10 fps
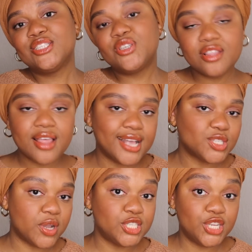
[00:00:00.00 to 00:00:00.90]
to the last
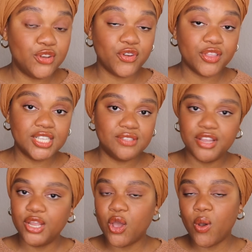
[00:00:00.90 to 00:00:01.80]
question for this
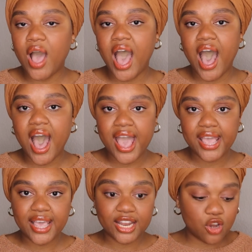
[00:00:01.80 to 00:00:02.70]
video.
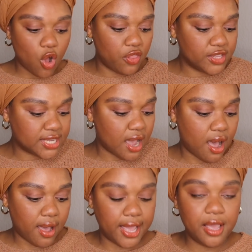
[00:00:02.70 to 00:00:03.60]
I get it all the
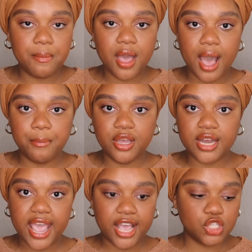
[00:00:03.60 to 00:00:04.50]
time. I'm
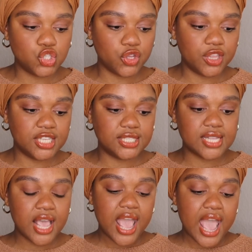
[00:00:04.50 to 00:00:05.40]
gonna answer this
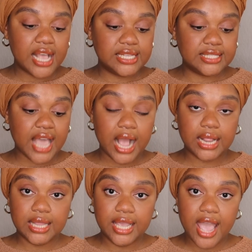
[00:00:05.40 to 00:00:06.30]

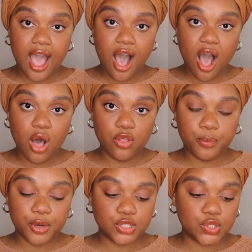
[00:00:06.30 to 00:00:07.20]
exactly how the
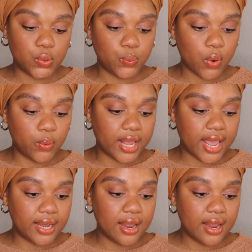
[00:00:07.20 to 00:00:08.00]
person wrote it.